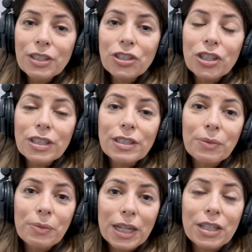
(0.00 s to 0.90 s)
just a
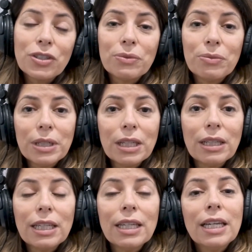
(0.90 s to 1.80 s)
way to
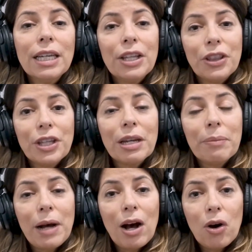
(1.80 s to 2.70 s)
really think
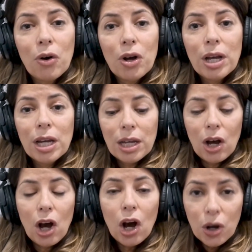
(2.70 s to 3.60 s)
about
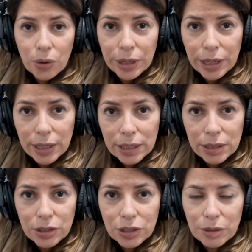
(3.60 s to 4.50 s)
honing
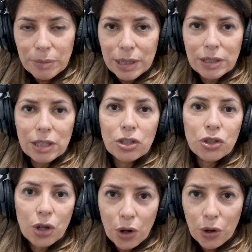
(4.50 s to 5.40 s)
into your message,
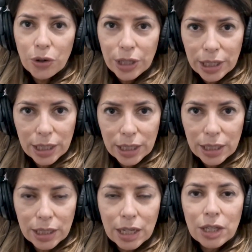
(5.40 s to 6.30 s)
honing
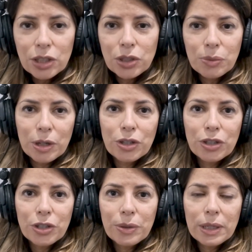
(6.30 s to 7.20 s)
in to what you're
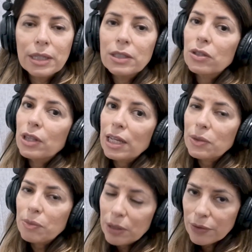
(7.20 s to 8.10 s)
doing. So that's
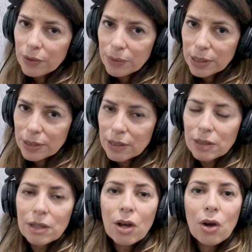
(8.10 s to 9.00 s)
one of the
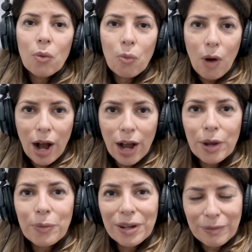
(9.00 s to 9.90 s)
reasons
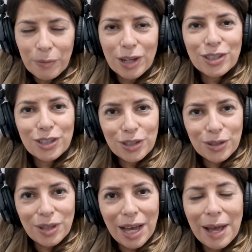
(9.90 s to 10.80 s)
why we want to
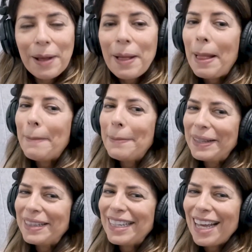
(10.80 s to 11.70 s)
do that.
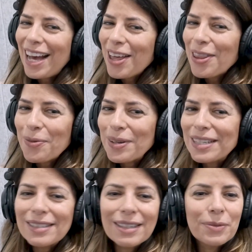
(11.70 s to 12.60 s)
But the other
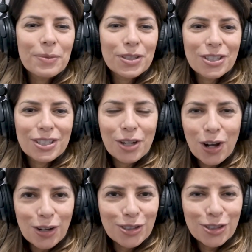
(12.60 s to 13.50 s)
reason, which is
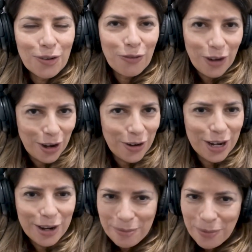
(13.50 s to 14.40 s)
also
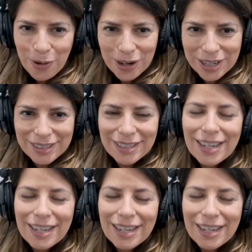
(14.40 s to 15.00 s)
very important,